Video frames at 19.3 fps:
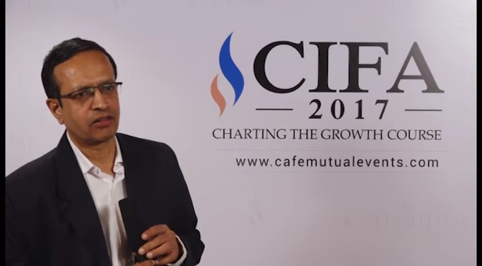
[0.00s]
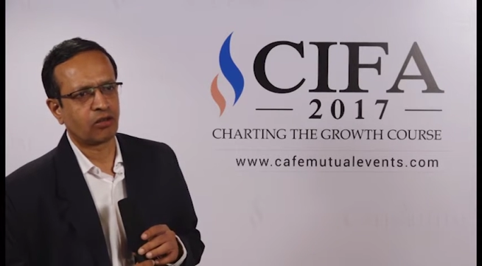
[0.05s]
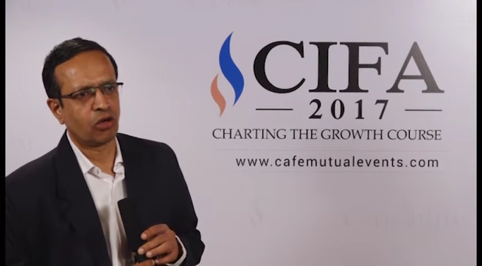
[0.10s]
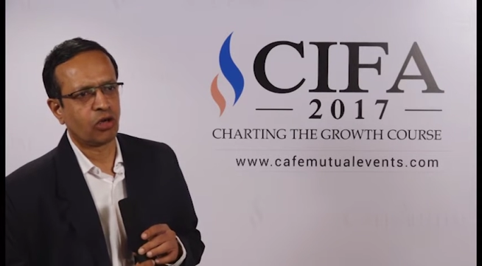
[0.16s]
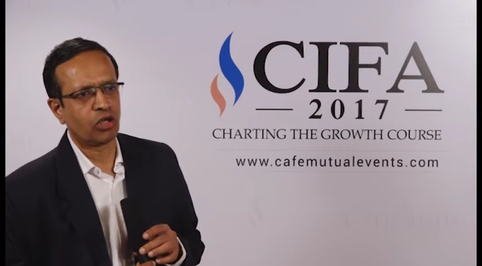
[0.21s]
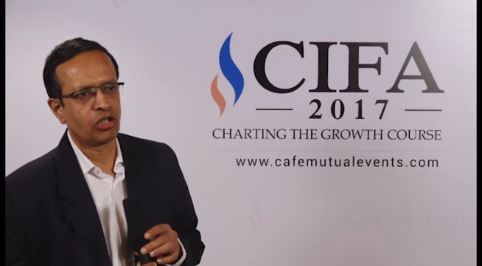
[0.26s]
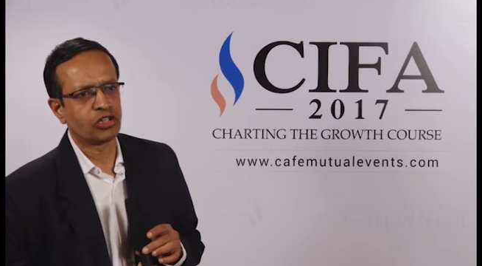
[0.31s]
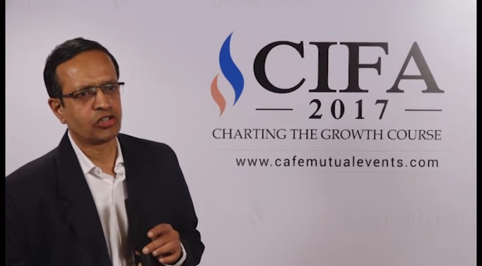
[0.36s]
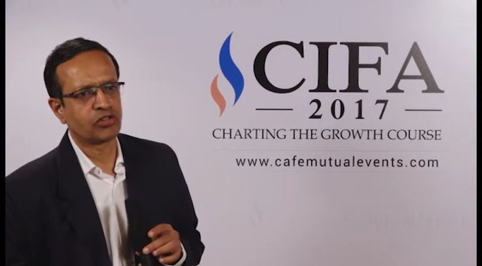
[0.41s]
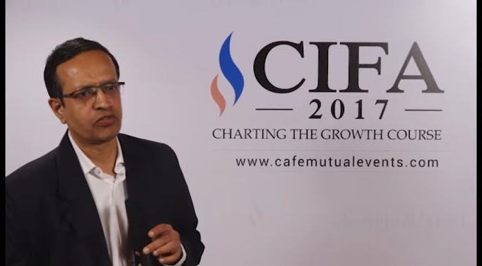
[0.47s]

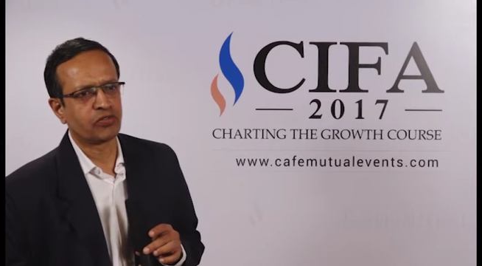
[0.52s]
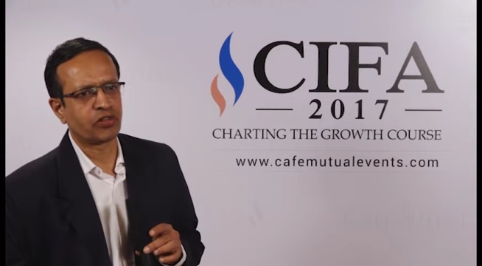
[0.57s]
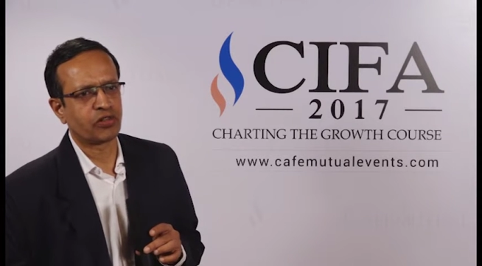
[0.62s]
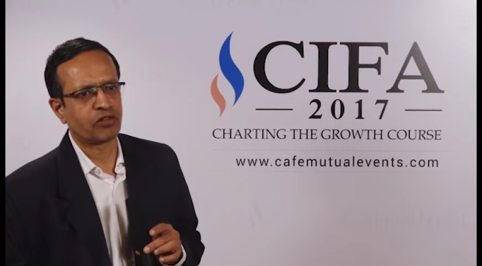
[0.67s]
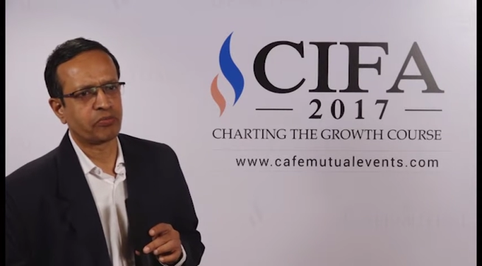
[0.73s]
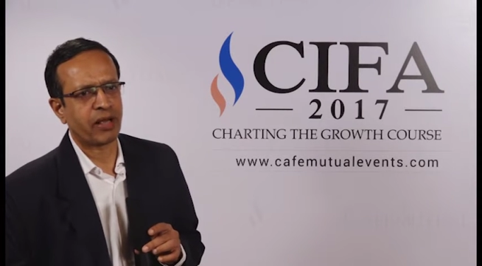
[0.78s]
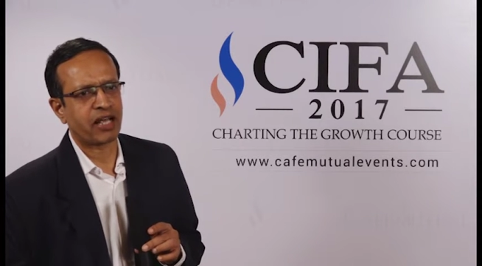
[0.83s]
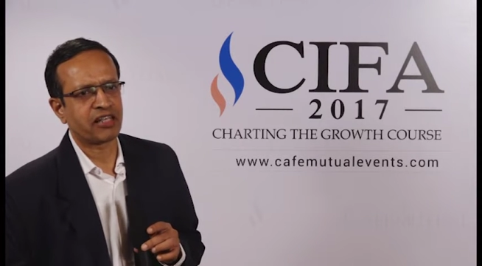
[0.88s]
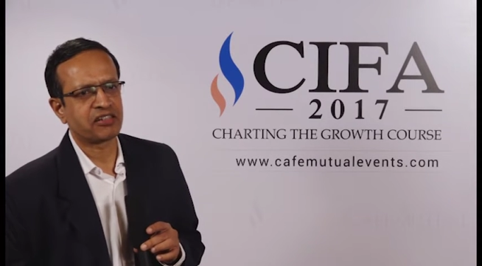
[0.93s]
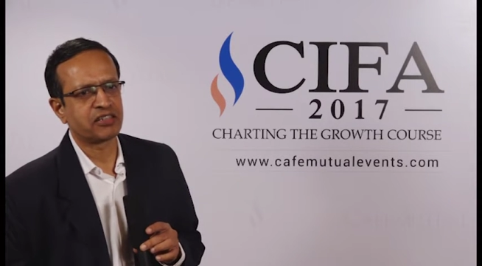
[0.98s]
calls for
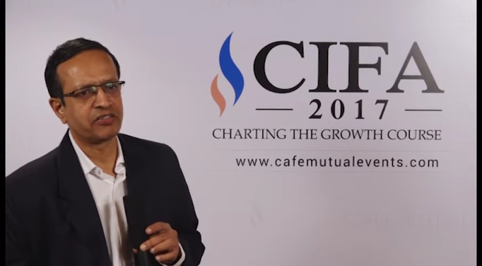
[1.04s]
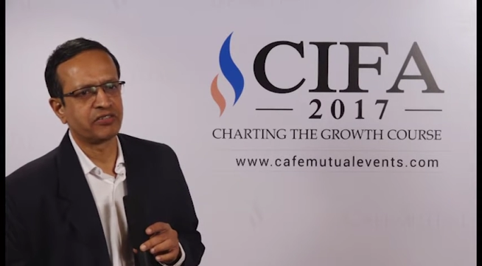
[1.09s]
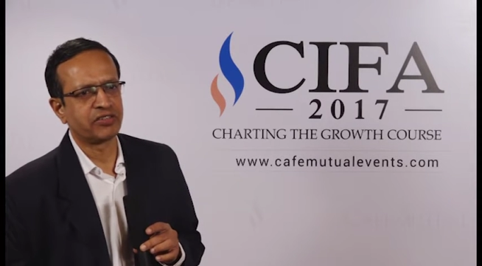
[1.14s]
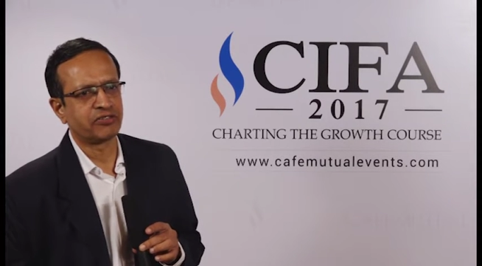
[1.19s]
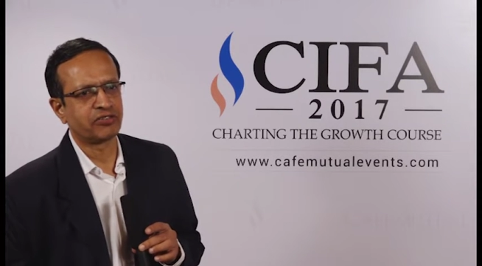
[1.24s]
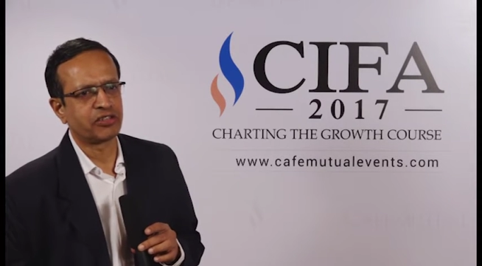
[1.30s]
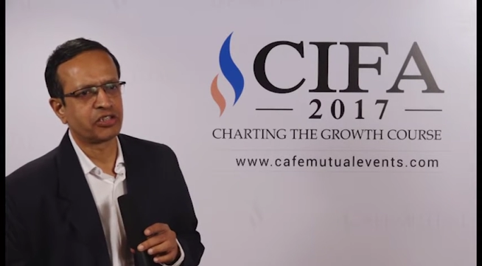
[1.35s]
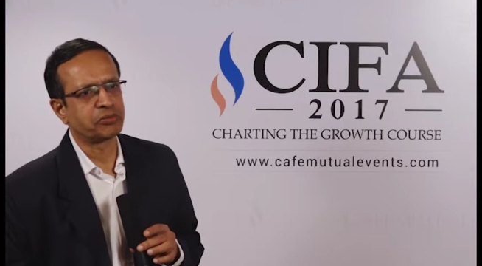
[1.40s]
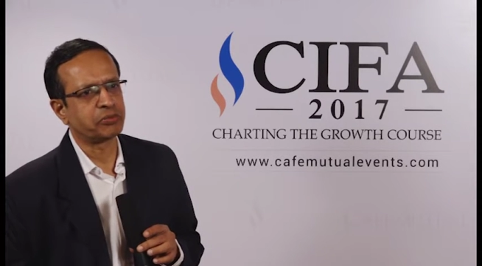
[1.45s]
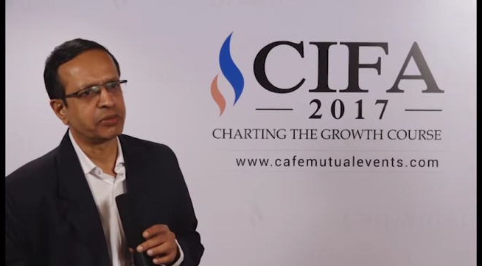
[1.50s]
massive
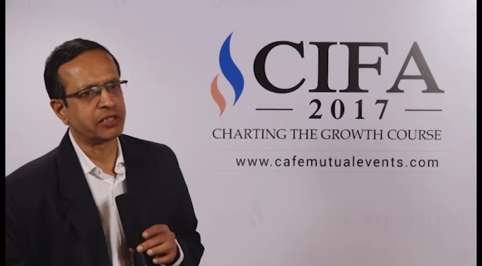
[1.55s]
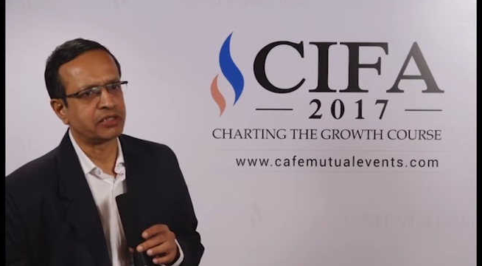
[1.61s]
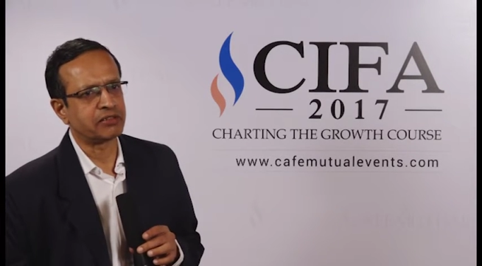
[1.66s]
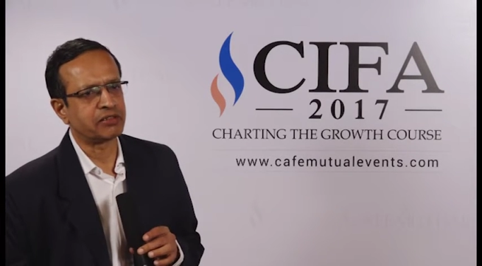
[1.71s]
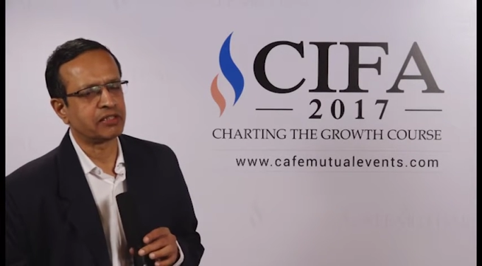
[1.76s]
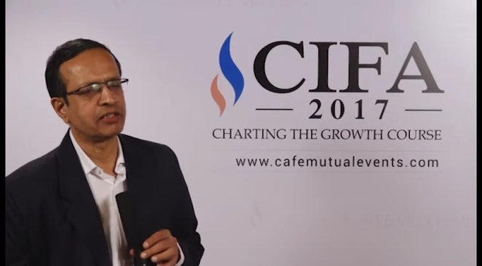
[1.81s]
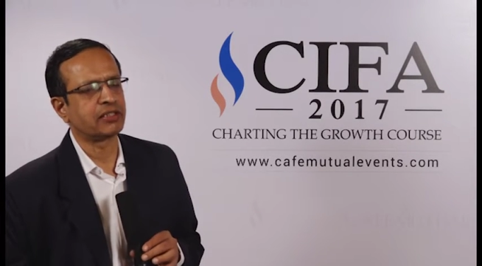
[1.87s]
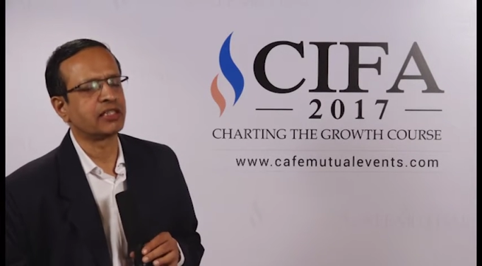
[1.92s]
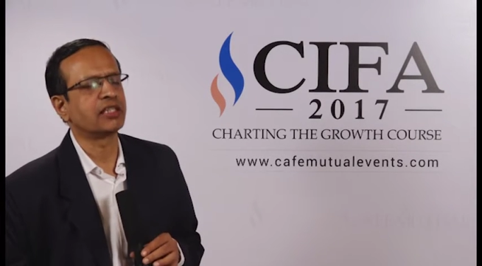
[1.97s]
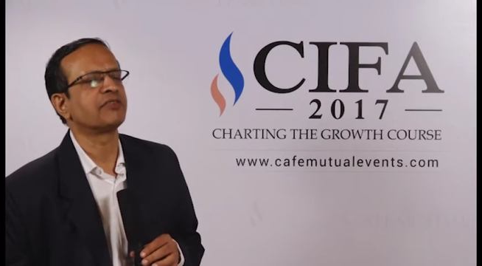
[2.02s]
investments
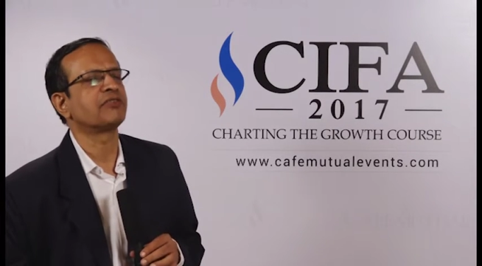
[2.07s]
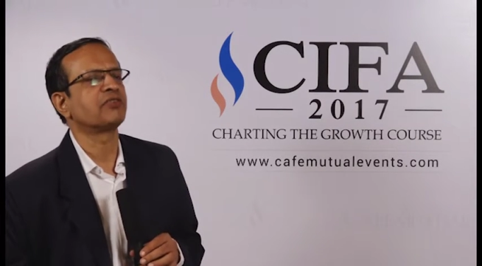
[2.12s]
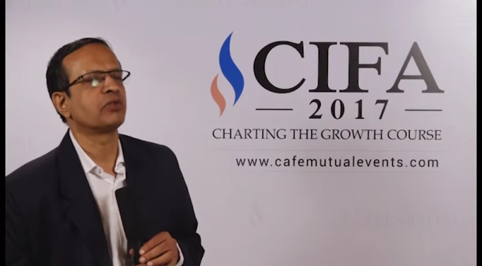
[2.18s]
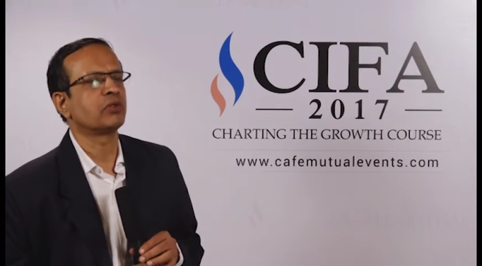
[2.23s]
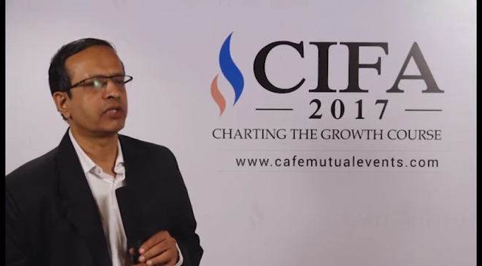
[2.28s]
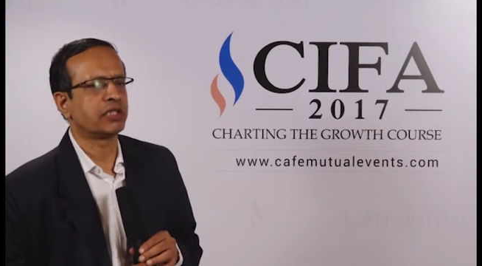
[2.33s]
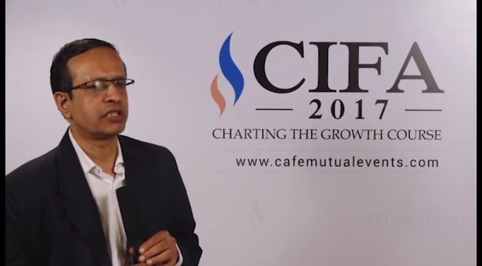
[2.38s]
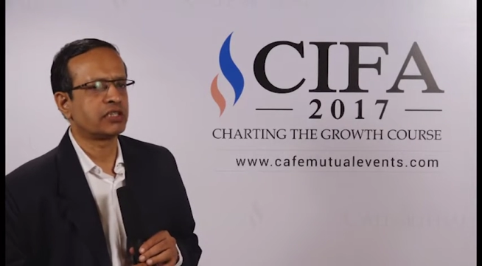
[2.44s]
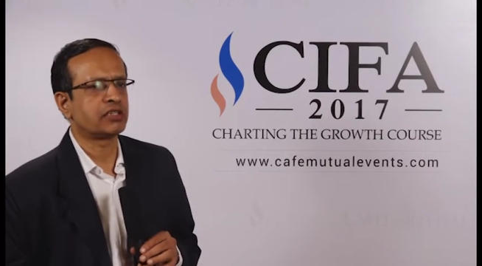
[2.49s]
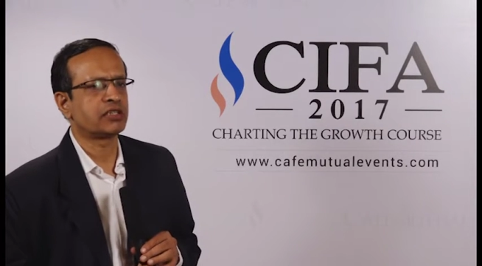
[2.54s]
and
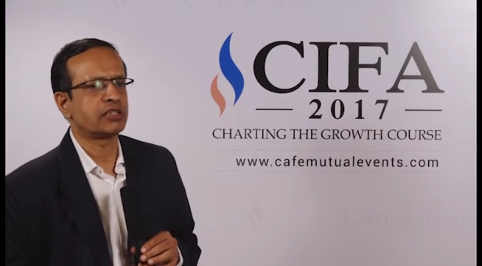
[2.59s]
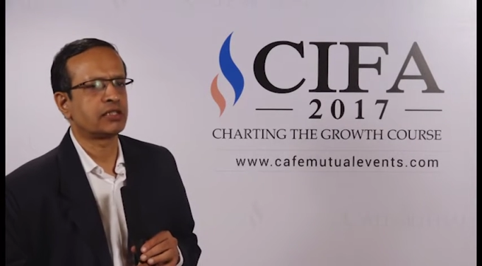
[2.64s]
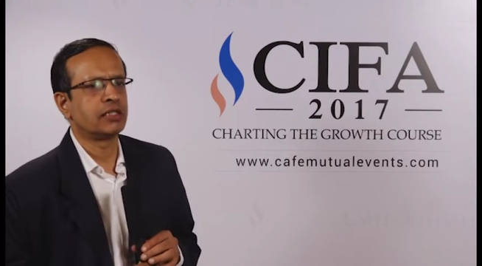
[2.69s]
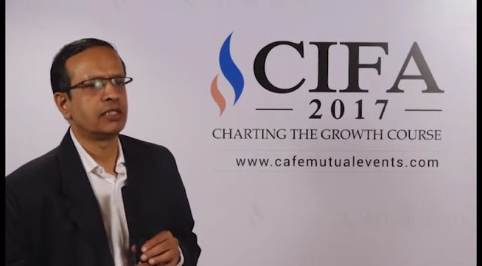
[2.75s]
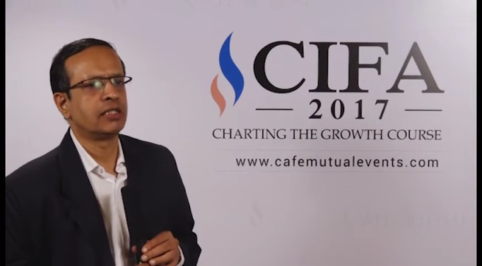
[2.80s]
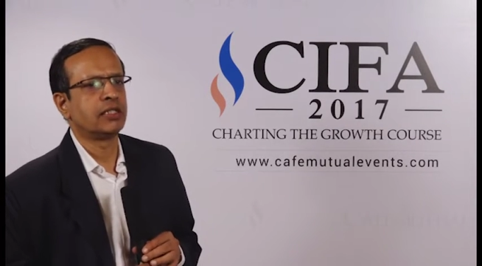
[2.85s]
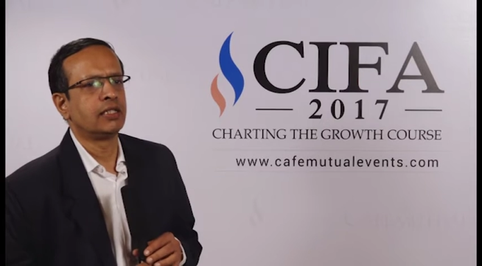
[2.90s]
therefore it's